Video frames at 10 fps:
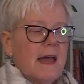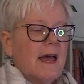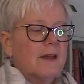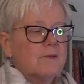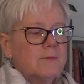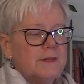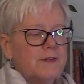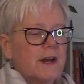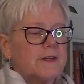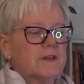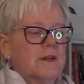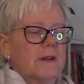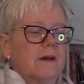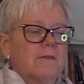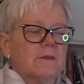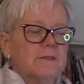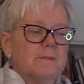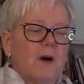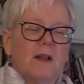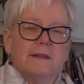and a rejection of those
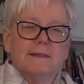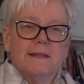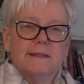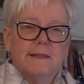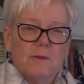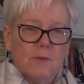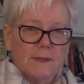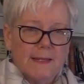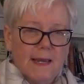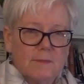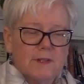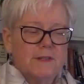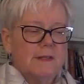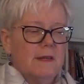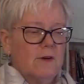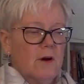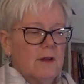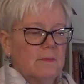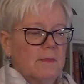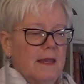policies that will damage the
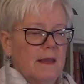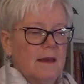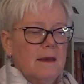economy,